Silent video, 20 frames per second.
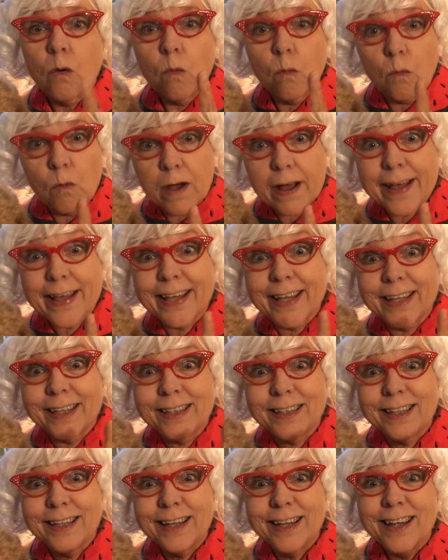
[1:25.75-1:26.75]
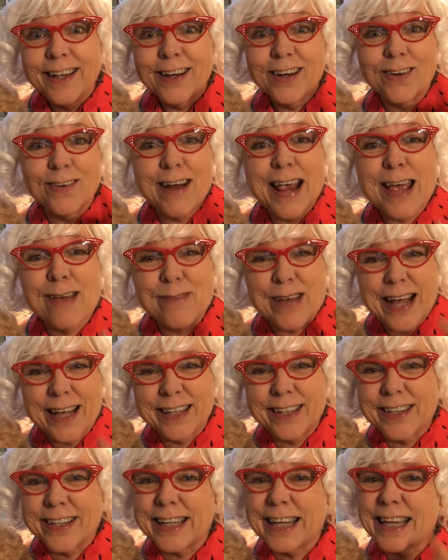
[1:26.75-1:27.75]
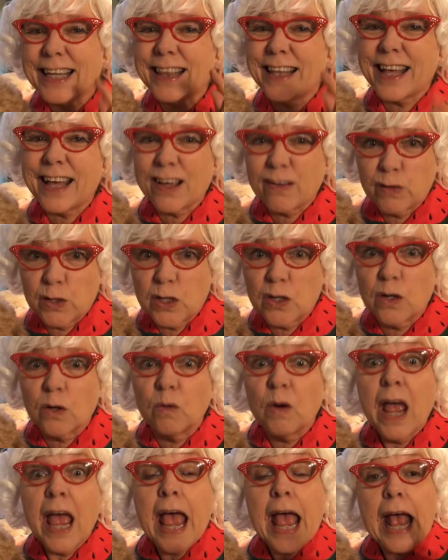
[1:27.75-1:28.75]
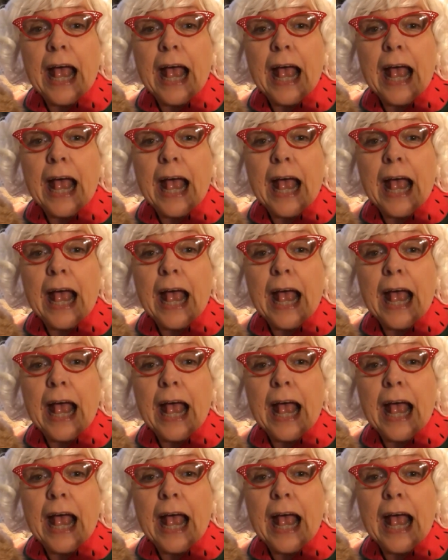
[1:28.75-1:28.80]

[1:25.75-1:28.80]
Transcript: One, Grandma Goodie loves you.